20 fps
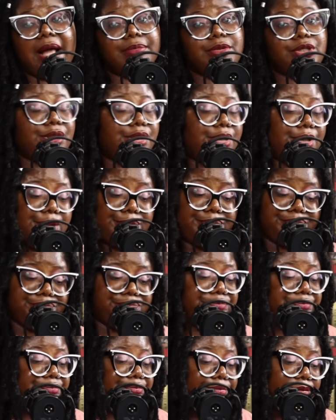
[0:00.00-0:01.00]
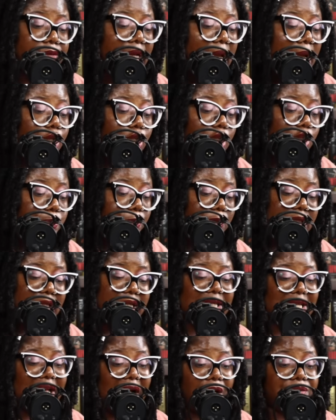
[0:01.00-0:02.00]
I'm just just
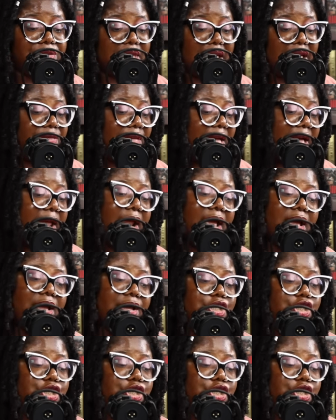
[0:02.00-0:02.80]
putting it out there that